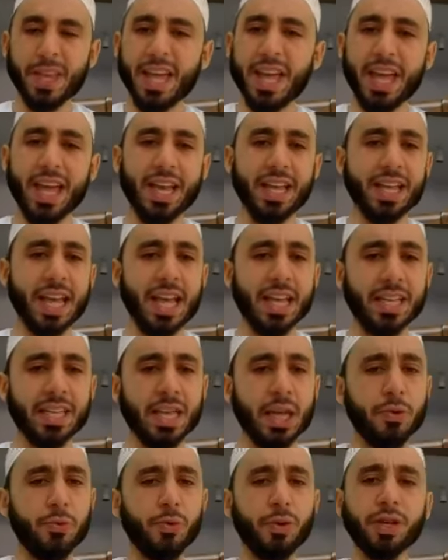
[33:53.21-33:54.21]

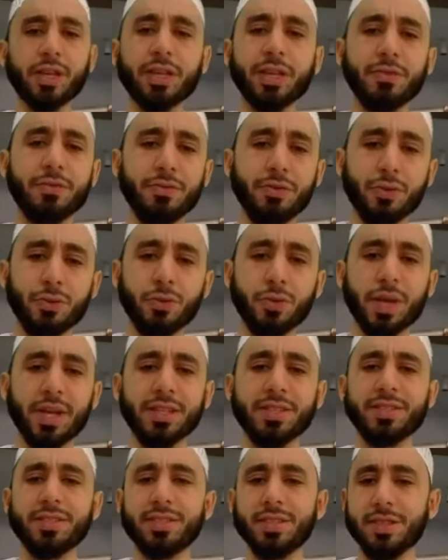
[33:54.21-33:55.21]
It will give you
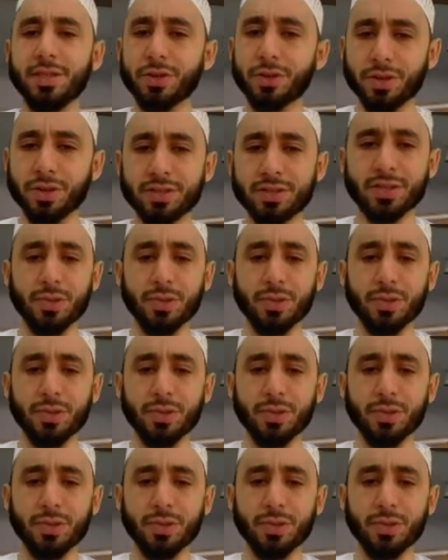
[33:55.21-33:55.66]
its secrets.